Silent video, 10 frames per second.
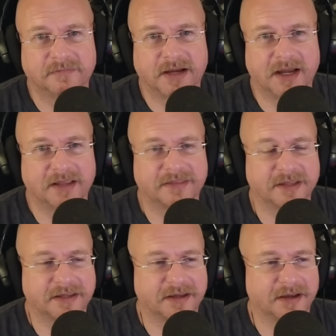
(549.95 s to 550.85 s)
I
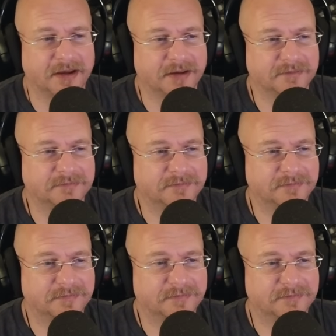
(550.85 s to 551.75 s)
think, uh,
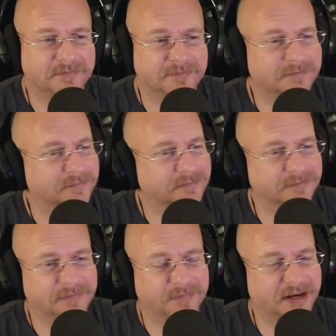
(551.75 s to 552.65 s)

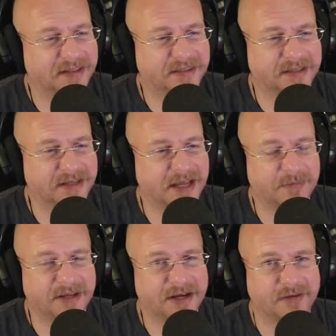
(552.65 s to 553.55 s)
but I think you got to
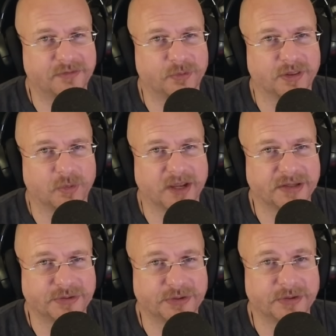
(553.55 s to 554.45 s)
be careful with the way
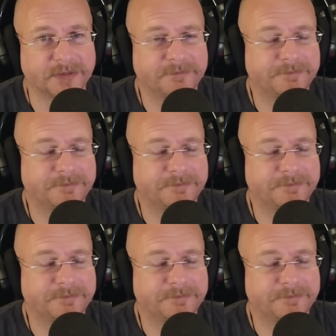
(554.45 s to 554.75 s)
you do it.